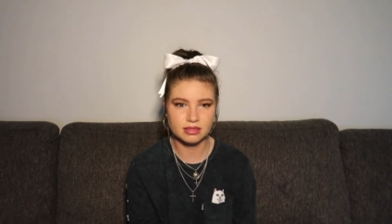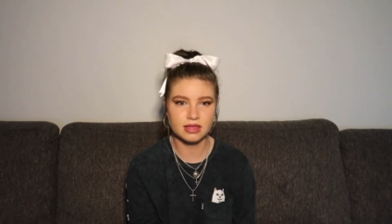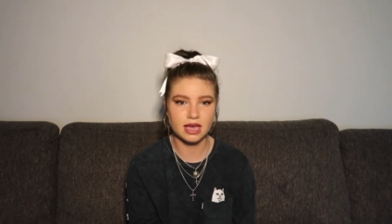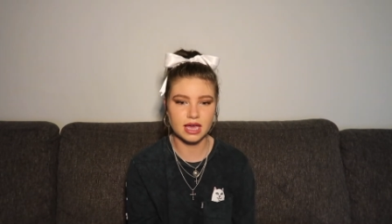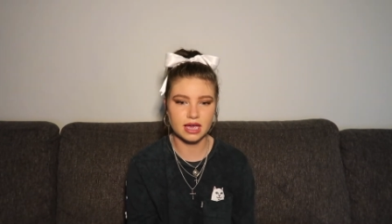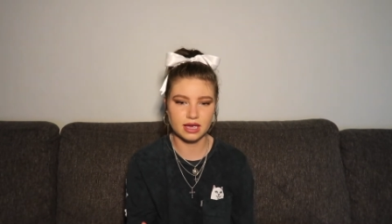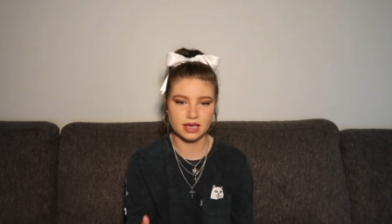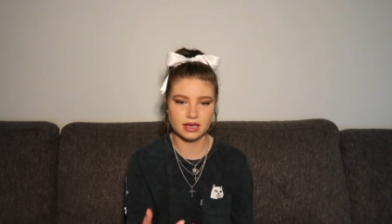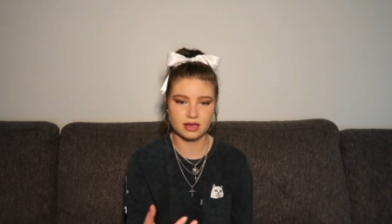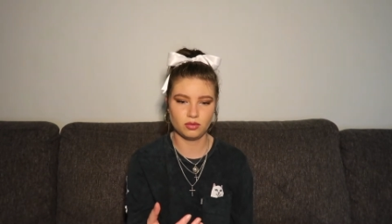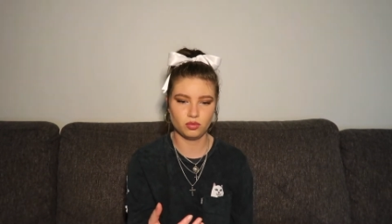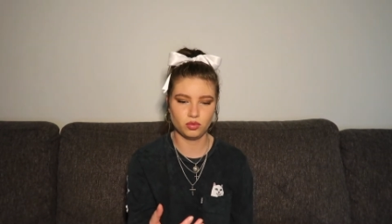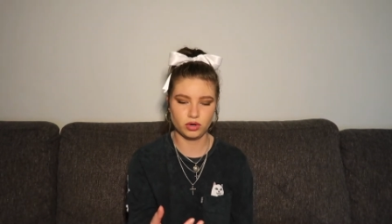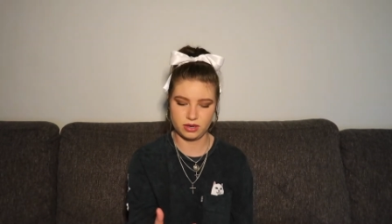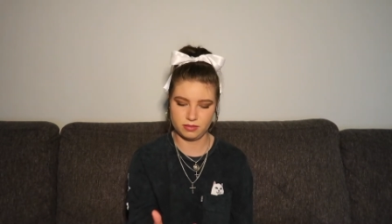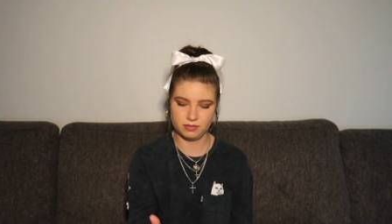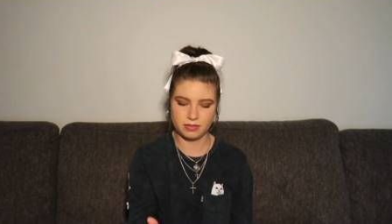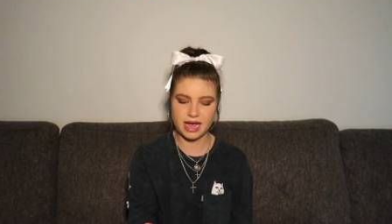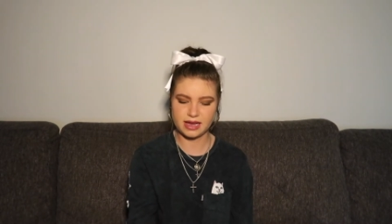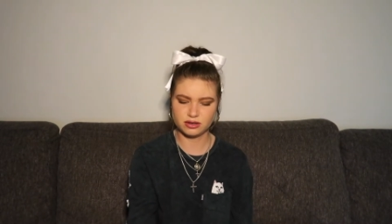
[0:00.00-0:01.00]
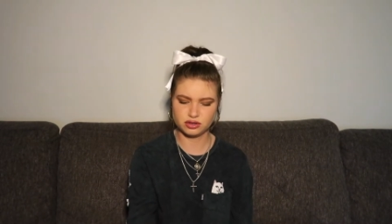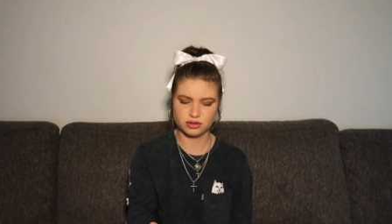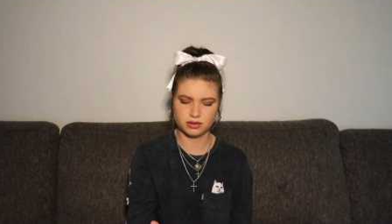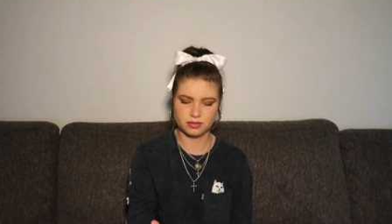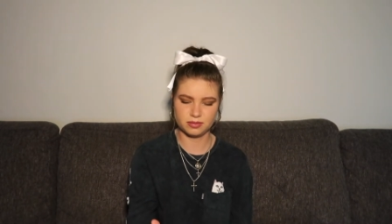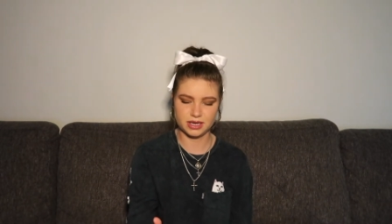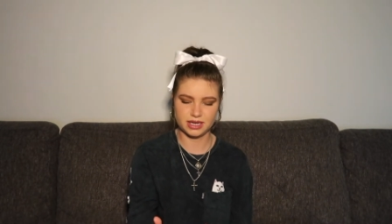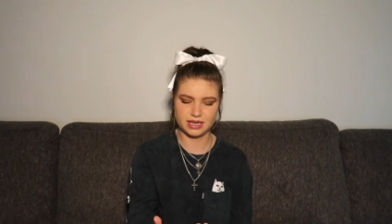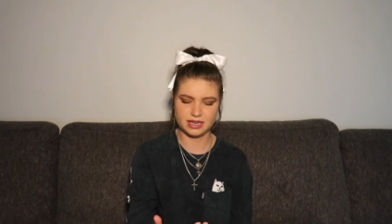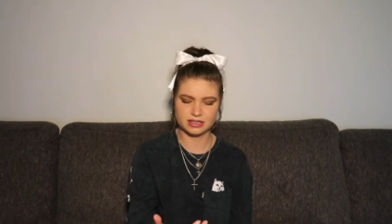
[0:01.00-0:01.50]
they wouldn't match with
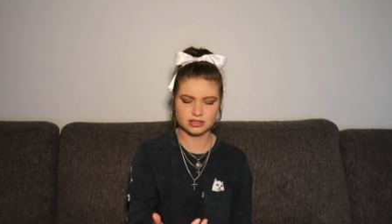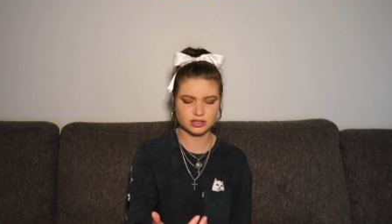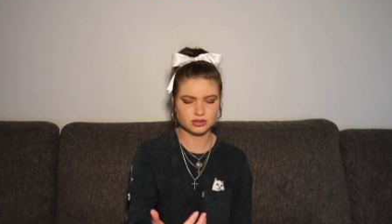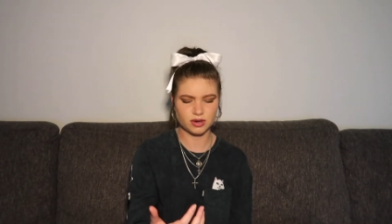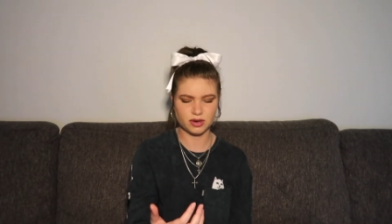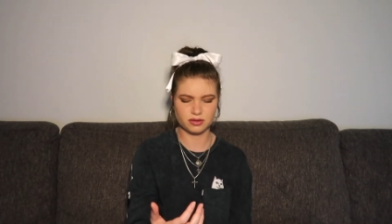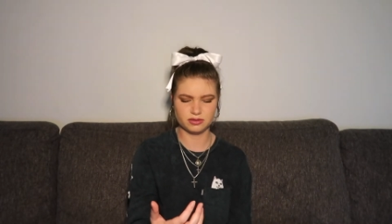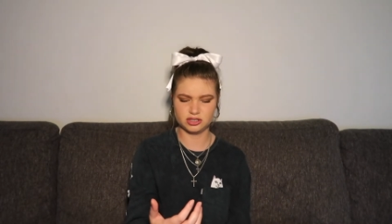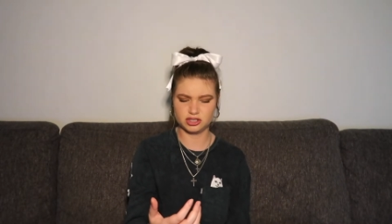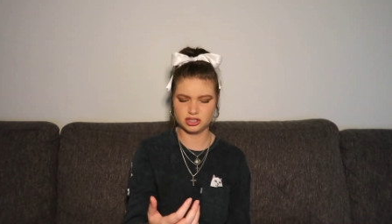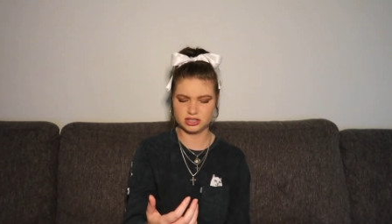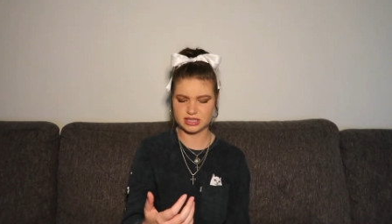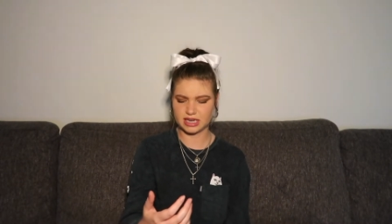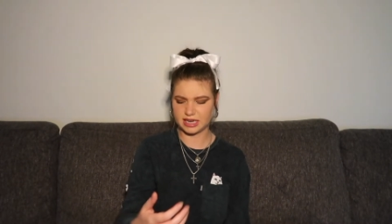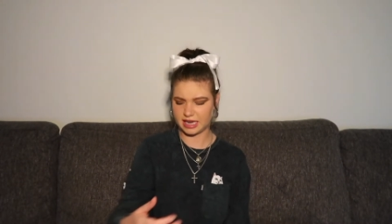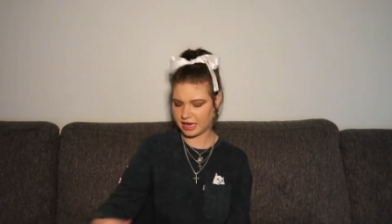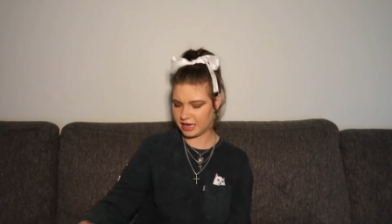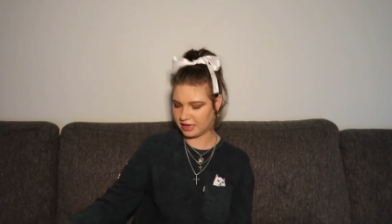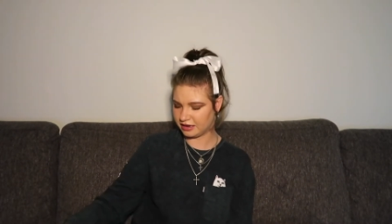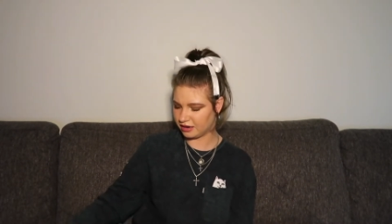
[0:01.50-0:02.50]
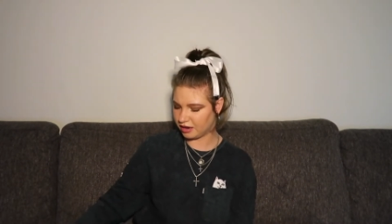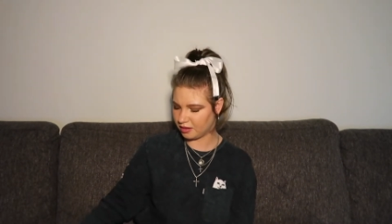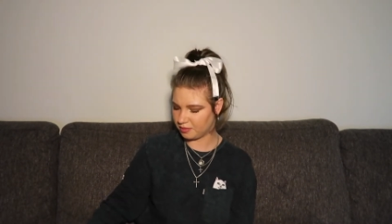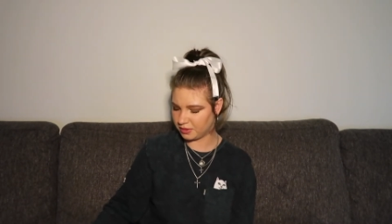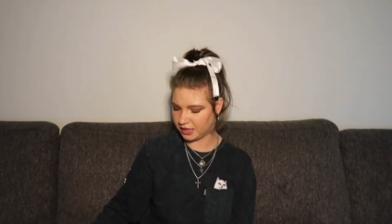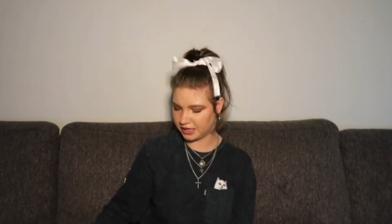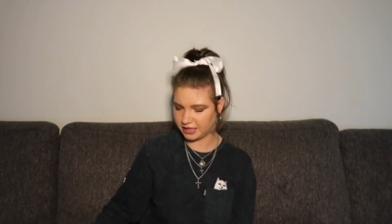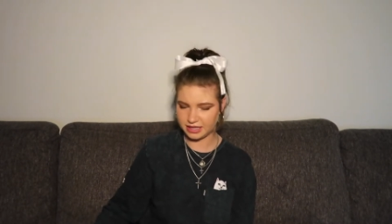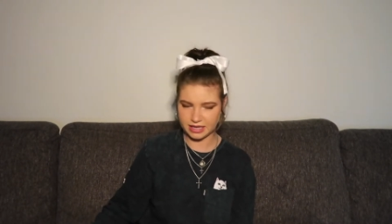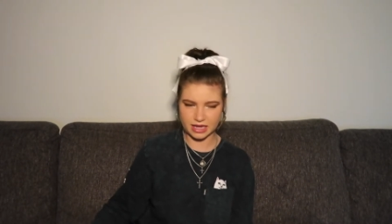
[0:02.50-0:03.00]
me. And so I would just like end up
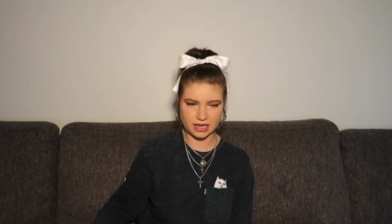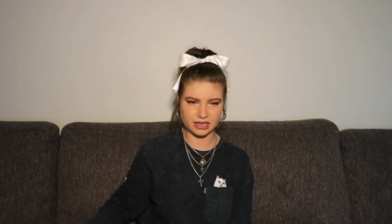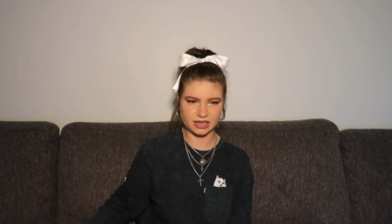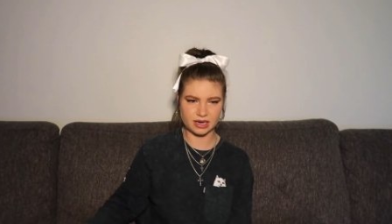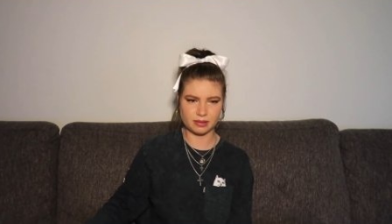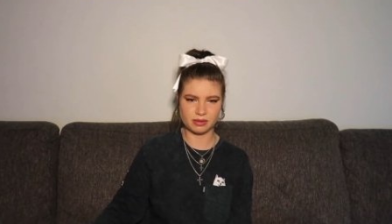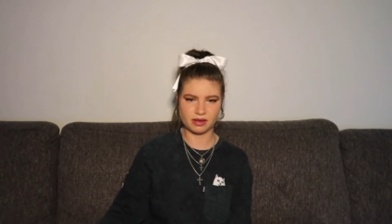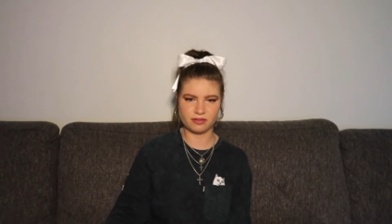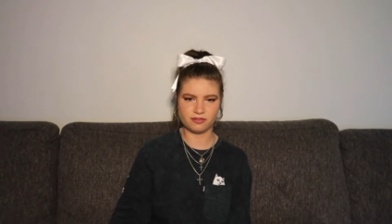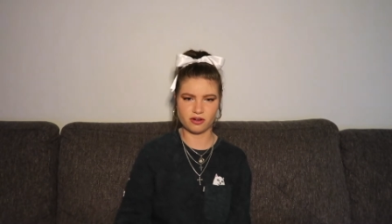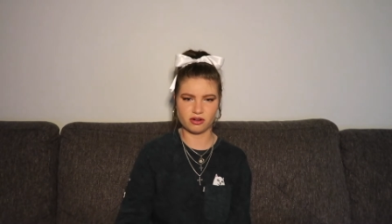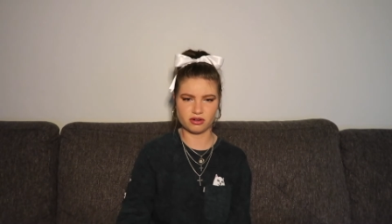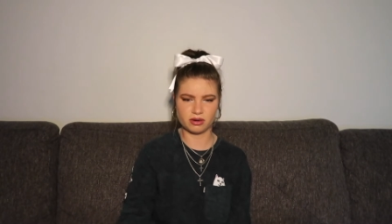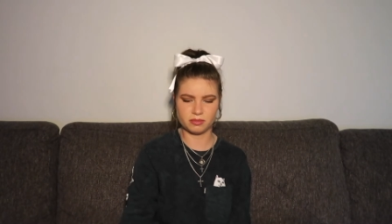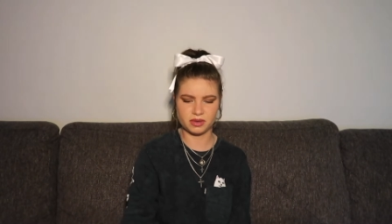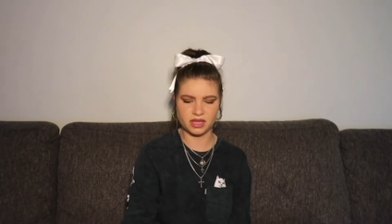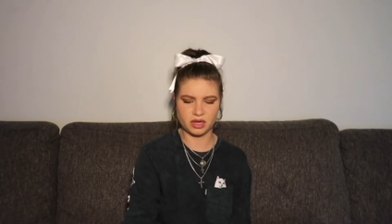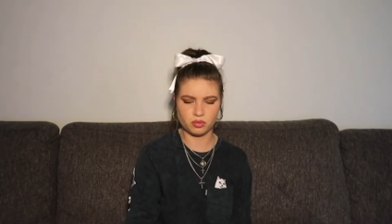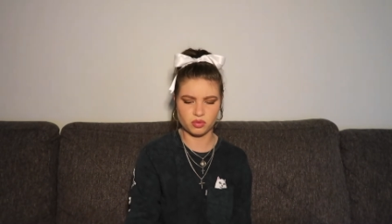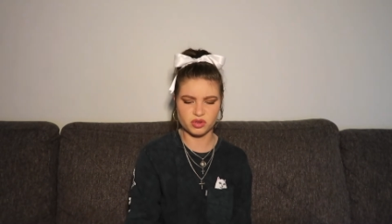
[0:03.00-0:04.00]
like yelling at my phone and be like,